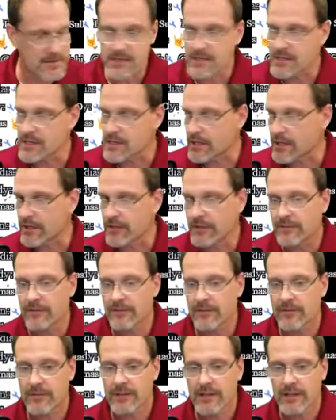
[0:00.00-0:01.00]
So,
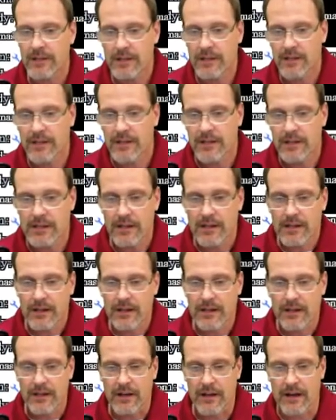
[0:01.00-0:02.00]

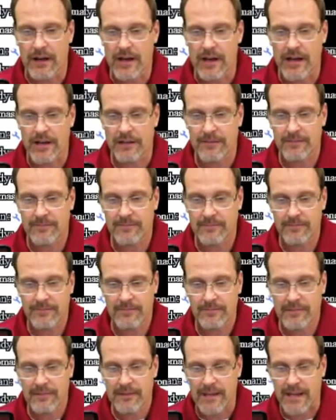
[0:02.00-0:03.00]
all right.
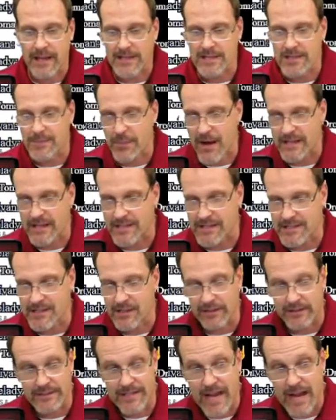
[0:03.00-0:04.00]
Yeah, surprise, it's
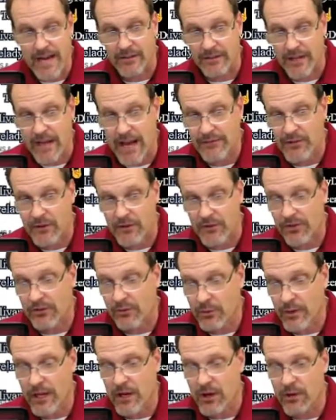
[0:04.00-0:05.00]
still exactly after
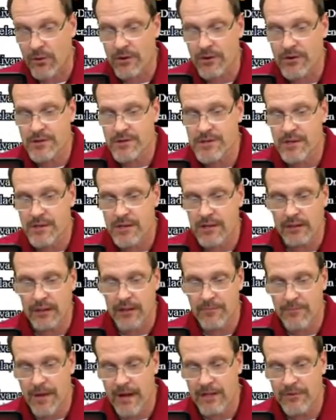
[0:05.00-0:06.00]
three owners.
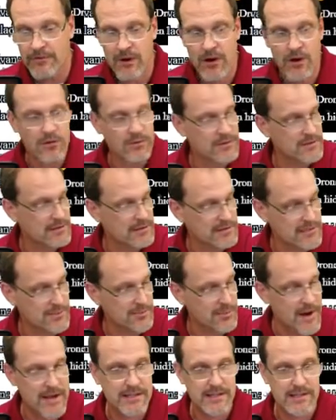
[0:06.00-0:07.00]
Love my drones.
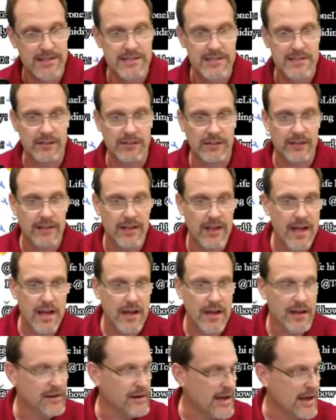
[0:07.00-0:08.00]
Surprise, it's still
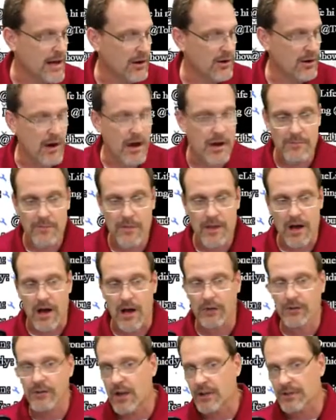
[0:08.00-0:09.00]
now.
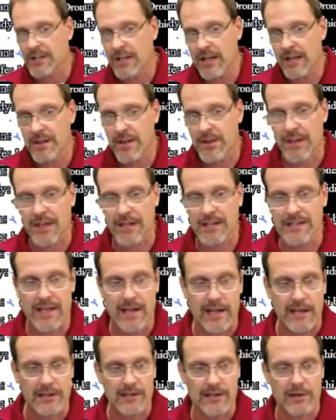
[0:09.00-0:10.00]
I'll, I'll tell you the things
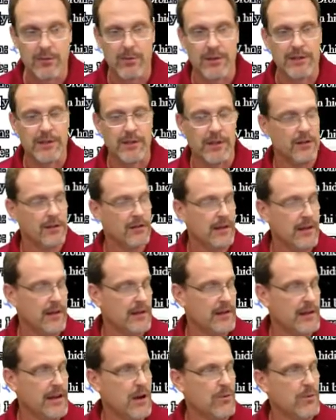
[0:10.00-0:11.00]
that I did with it.
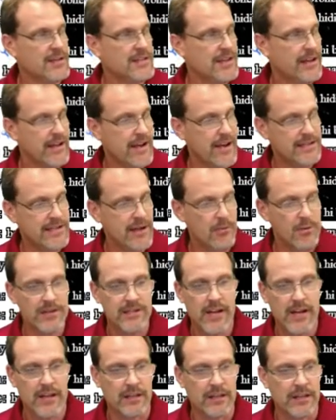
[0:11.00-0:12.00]
Uh, now I wish, gosh, I
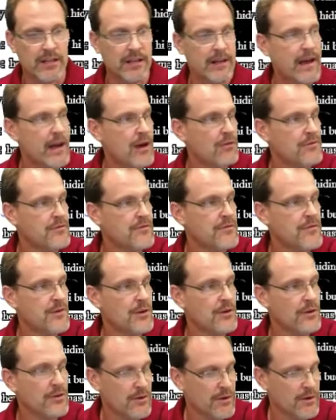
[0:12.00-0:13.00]
wish I could get out
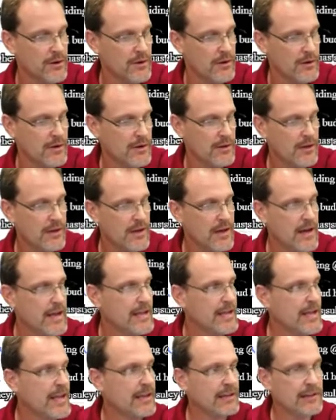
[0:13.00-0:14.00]
further.
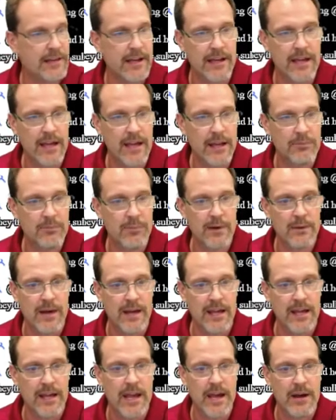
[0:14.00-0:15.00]
I can't, I can't bring
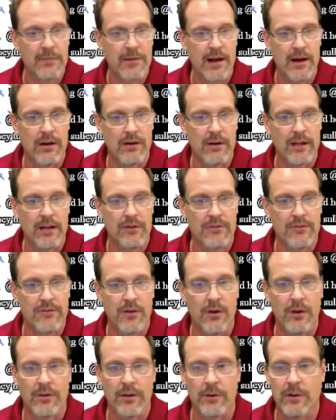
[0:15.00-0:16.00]
my camera out any.
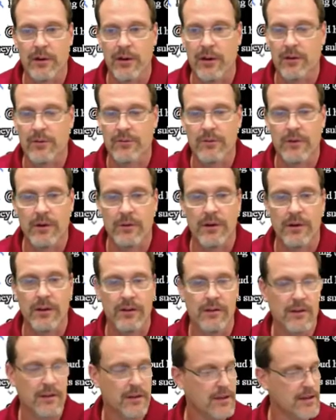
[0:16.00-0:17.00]
further. oh, there we go, there we
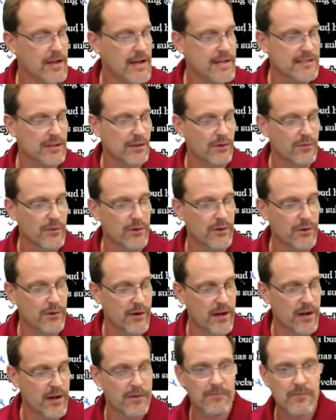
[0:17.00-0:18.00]
go. That's a little
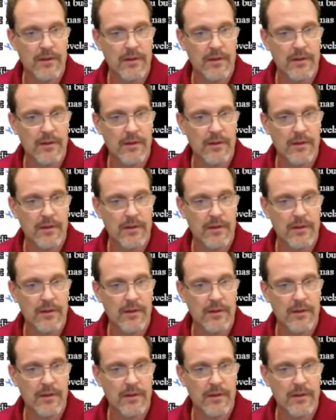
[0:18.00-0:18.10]
further out.